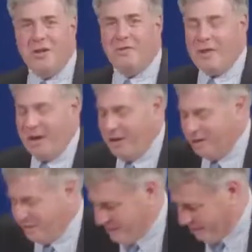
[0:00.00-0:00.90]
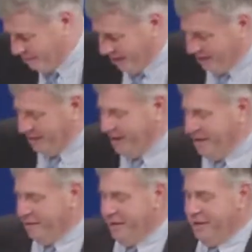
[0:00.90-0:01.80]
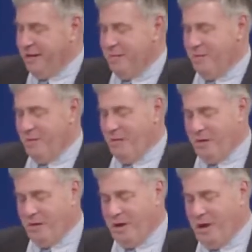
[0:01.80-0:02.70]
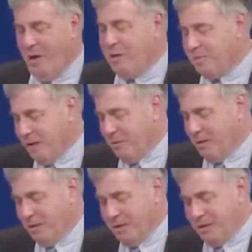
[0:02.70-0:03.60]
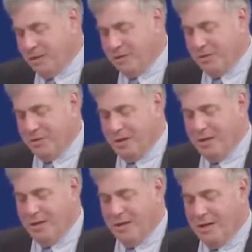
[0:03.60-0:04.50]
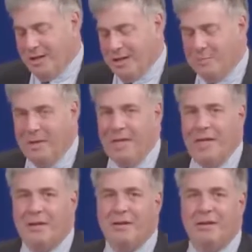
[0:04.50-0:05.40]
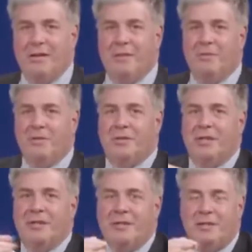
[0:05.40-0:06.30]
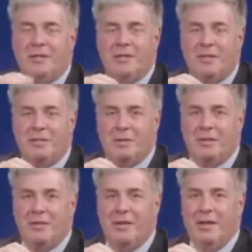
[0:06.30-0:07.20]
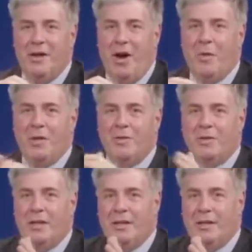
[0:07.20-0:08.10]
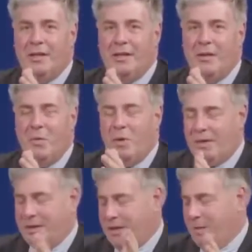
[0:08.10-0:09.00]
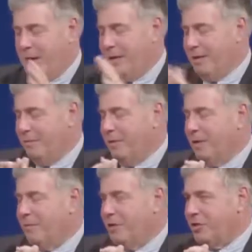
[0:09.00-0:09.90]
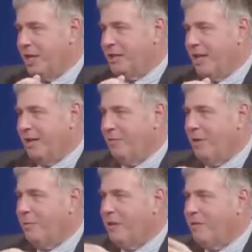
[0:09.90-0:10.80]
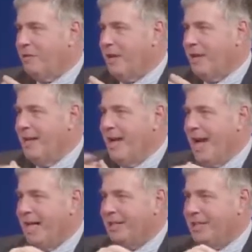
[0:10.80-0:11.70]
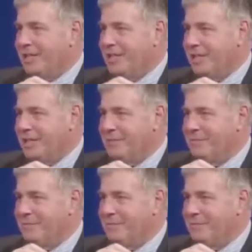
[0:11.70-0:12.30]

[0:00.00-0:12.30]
Jeffrey Dygert. We want to thank him for always being willing to be here. Mr. Dygert has been always willing to come on, and we appreciate that. We hope you have a great holiday season.